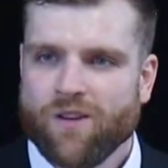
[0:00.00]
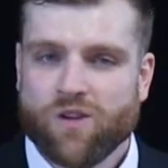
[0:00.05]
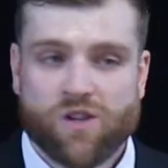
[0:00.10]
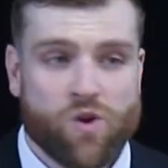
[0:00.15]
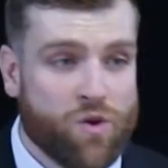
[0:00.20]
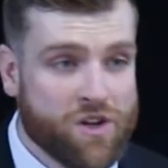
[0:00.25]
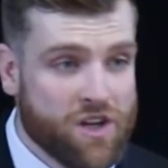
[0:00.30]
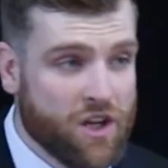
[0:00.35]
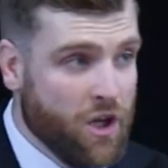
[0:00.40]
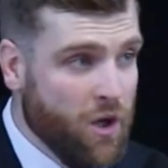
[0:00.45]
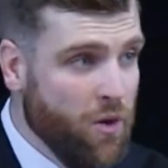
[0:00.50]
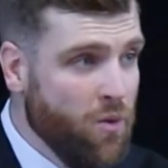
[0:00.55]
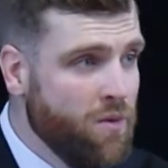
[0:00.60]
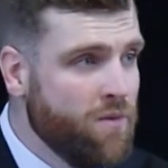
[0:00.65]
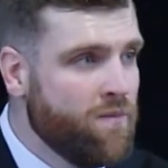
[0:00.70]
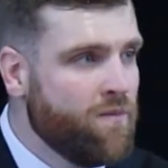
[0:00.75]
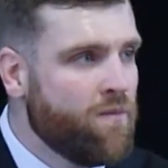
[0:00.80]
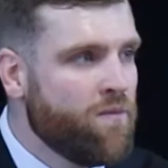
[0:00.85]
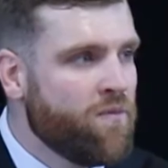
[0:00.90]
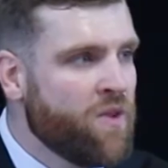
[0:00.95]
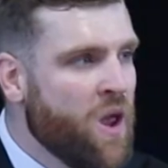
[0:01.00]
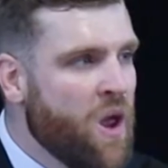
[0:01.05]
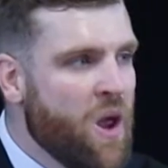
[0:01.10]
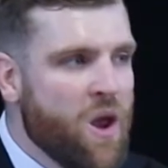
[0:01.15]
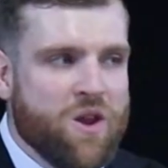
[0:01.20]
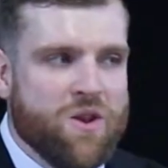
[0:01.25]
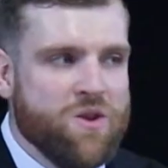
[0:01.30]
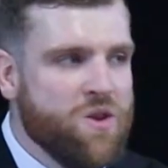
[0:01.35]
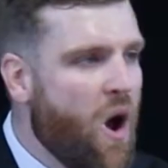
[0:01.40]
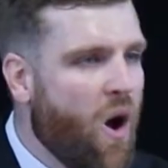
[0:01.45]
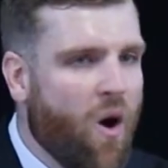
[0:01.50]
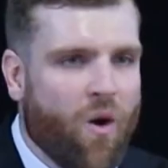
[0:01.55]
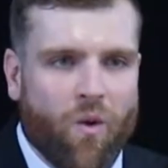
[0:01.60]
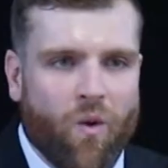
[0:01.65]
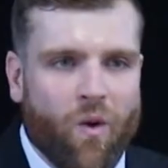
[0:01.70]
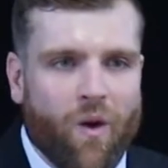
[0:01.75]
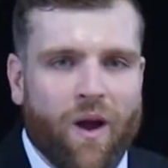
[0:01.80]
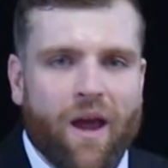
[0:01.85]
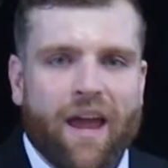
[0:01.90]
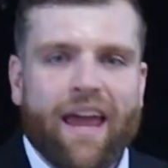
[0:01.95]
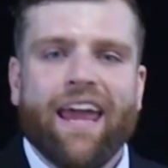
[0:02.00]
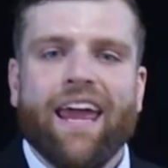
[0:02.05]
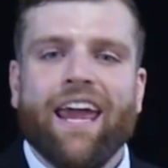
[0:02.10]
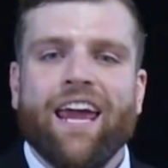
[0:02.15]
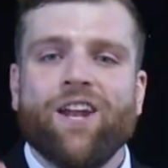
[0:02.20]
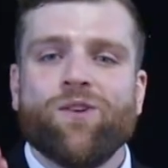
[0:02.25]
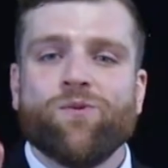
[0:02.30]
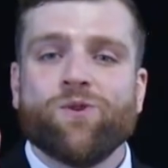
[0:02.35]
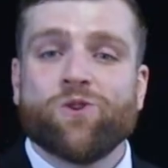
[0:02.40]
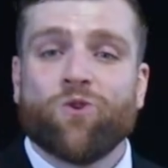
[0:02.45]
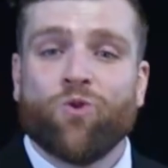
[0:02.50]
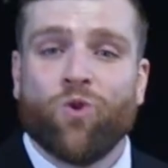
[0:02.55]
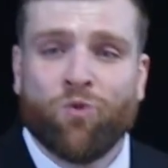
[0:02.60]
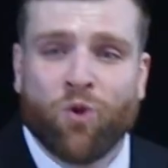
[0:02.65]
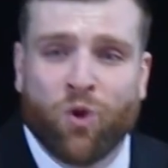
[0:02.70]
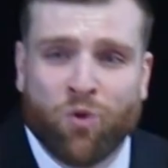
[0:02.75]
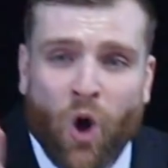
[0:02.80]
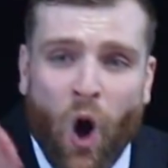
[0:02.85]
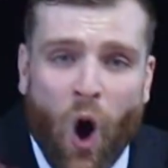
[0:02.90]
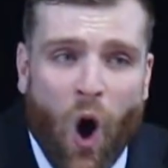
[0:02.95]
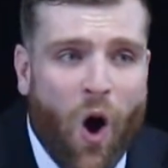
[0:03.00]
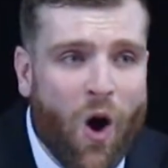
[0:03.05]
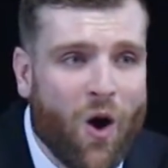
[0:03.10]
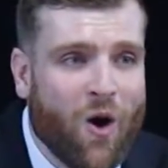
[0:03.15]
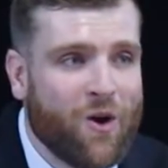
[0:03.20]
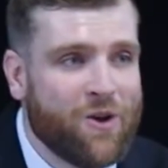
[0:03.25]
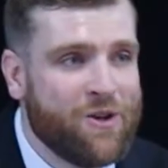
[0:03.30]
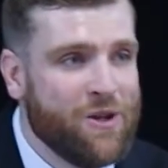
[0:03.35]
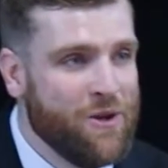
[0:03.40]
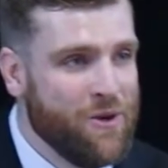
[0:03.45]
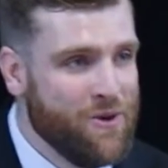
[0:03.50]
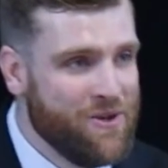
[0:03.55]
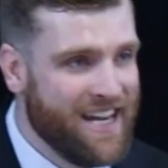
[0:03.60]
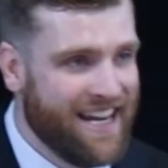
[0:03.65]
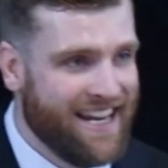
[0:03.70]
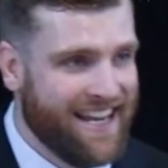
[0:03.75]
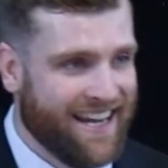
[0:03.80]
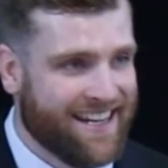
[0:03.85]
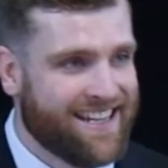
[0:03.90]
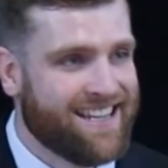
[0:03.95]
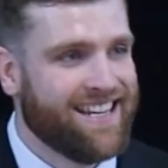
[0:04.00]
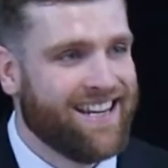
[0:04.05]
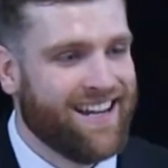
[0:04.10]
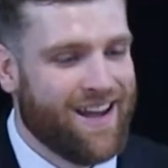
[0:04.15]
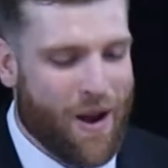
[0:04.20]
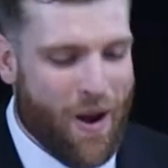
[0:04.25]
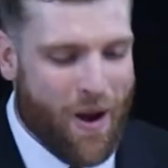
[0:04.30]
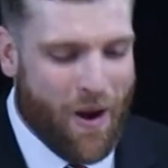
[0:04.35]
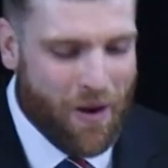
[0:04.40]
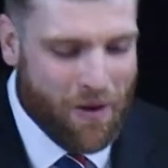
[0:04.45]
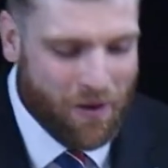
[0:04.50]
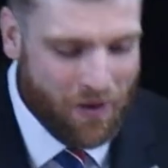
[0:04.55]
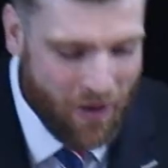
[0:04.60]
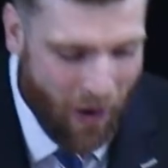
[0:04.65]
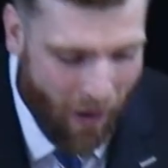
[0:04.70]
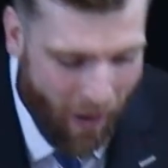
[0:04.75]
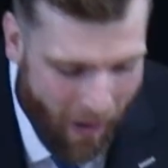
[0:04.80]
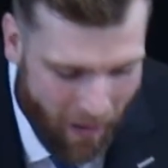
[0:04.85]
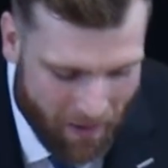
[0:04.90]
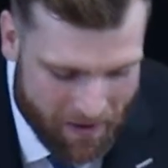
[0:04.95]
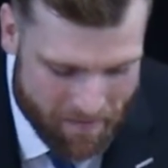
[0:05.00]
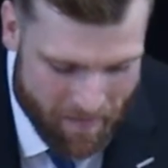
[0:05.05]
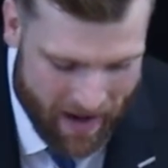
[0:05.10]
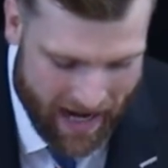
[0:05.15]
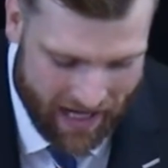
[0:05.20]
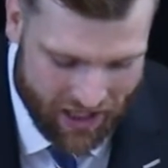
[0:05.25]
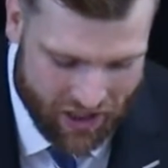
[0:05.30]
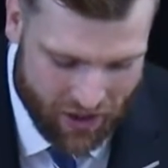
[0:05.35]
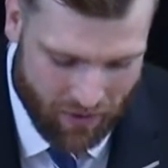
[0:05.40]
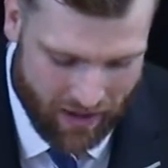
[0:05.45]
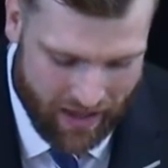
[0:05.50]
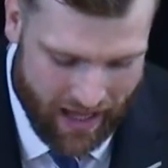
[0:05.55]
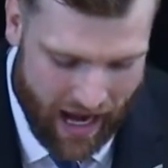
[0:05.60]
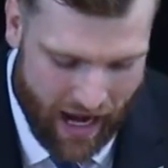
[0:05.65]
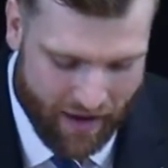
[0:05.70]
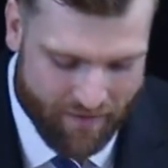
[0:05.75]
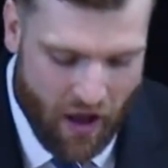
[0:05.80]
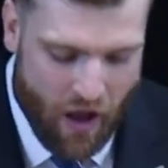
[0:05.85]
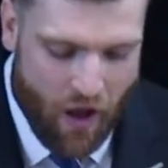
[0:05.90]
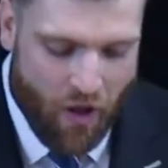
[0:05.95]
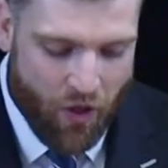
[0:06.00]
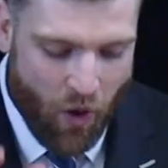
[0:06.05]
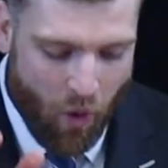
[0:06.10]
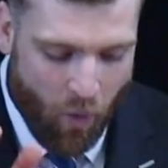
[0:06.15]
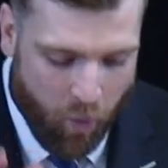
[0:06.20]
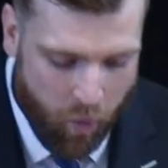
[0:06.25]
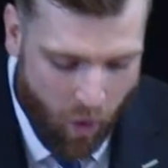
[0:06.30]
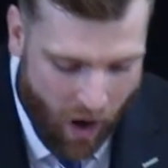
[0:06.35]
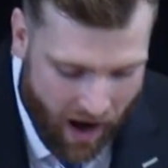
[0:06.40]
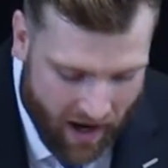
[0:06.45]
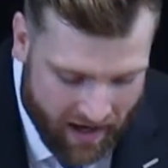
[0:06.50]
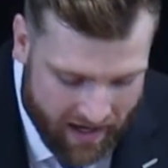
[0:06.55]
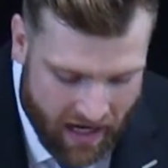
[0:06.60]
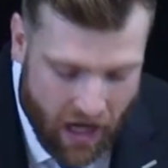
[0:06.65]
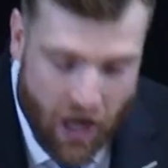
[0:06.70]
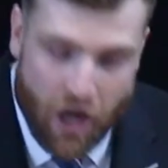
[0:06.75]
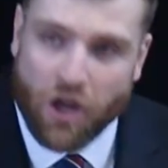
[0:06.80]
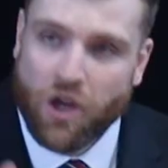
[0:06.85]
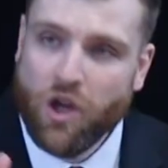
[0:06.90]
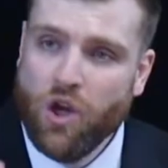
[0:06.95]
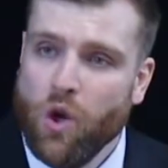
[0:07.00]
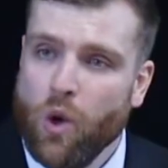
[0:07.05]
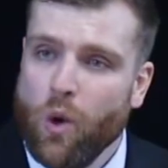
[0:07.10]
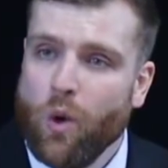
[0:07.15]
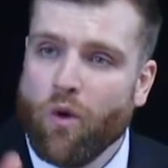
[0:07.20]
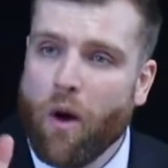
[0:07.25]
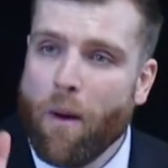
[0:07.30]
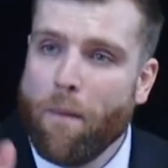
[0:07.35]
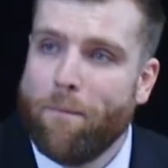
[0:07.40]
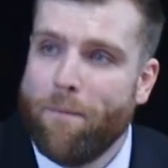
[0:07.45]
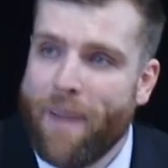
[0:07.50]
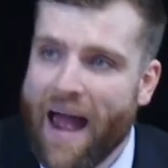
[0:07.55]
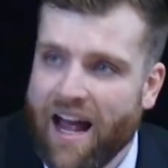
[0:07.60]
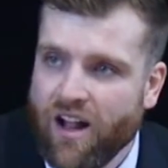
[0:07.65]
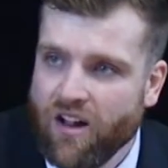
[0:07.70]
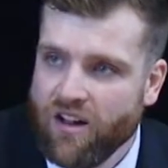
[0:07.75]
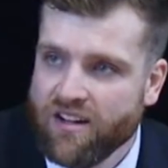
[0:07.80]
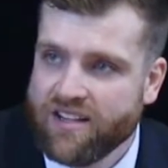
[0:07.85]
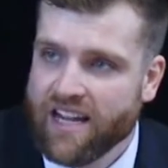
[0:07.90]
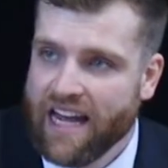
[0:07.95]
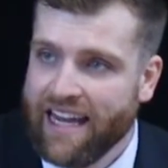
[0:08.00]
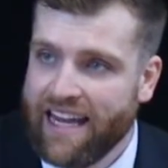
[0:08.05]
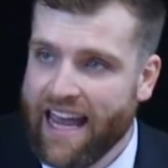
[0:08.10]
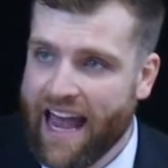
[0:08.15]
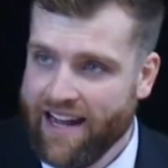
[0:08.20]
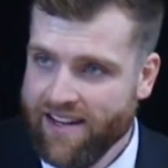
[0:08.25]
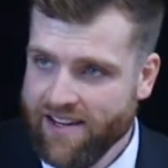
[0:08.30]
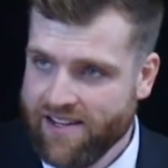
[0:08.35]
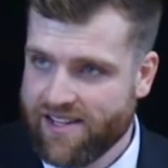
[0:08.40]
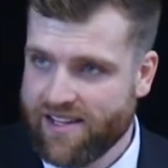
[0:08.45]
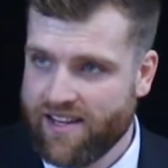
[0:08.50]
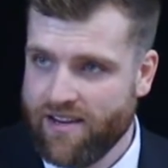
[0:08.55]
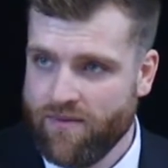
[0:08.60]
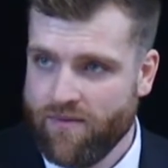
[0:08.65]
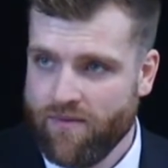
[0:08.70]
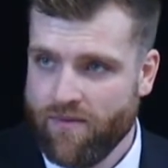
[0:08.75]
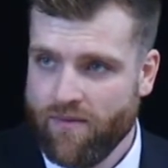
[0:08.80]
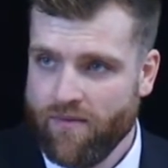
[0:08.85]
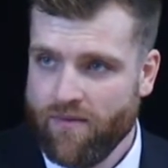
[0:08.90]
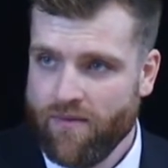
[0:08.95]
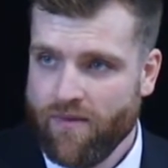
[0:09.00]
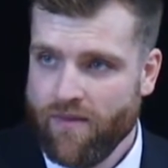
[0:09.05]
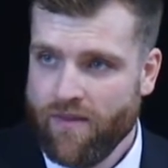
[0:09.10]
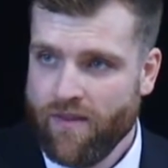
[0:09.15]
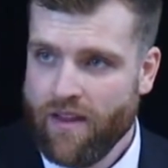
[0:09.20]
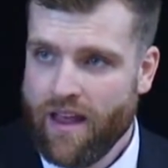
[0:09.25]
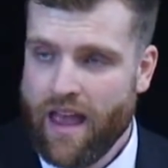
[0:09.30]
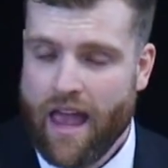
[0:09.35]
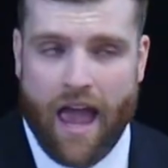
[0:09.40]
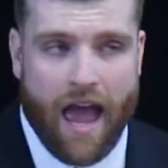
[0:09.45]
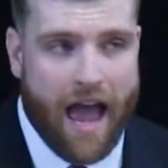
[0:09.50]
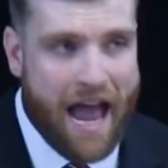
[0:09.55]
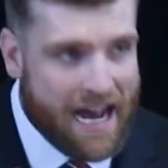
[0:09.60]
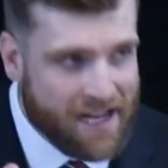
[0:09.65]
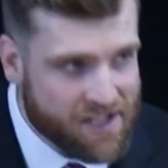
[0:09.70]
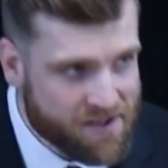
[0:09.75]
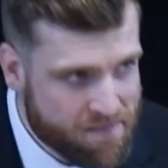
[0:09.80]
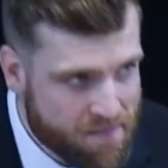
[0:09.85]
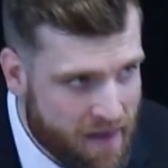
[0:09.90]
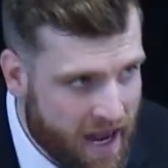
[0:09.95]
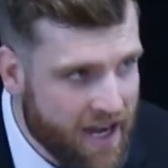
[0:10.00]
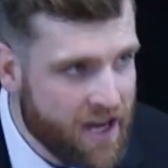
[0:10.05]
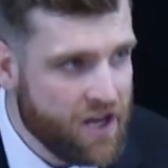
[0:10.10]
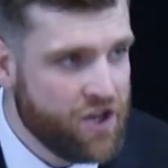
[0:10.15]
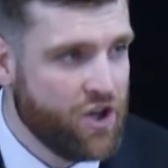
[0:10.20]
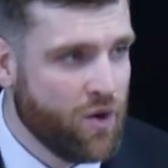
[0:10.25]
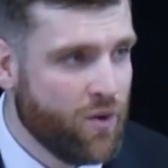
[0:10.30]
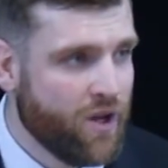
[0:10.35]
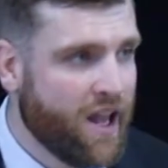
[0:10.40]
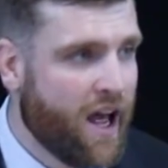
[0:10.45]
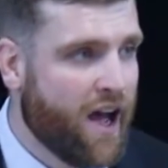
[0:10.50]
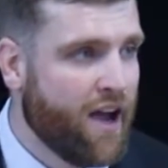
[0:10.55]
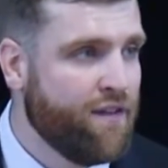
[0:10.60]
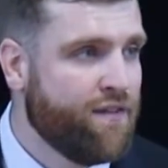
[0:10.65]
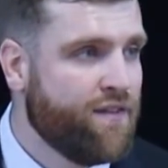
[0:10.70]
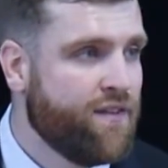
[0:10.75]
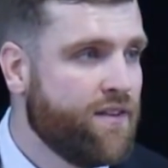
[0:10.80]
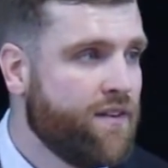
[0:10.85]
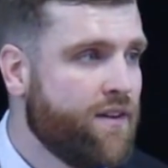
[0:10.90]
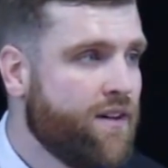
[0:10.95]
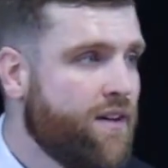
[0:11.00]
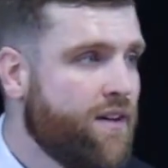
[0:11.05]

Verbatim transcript: So was it you? No, it was God who did it. God made you alive. The one you rebelled against has made you alive.